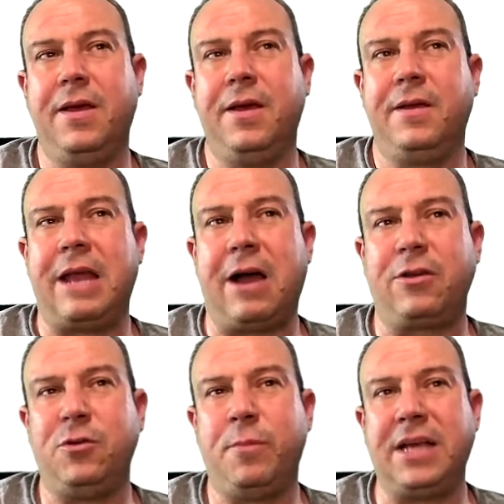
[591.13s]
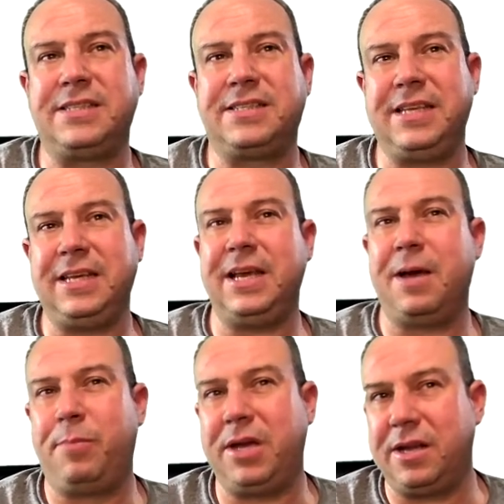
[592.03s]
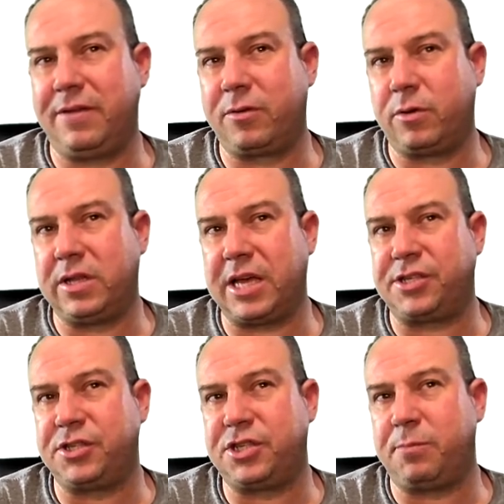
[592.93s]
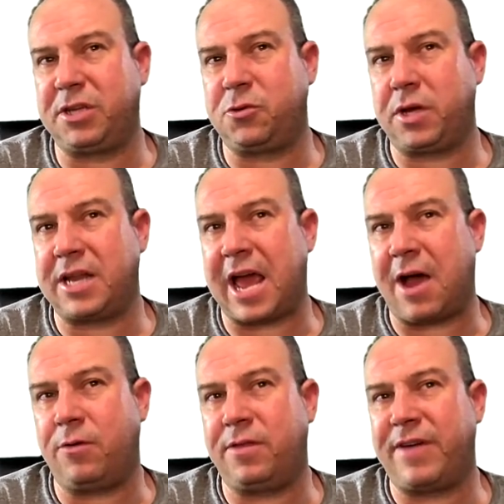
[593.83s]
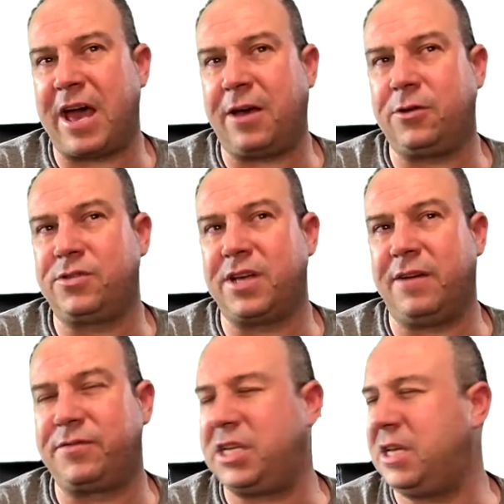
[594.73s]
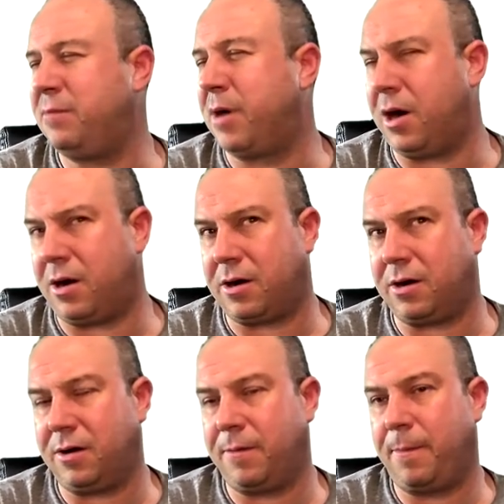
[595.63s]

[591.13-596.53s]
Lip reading: Now, you might see a bit of a relationship between how the values of t bar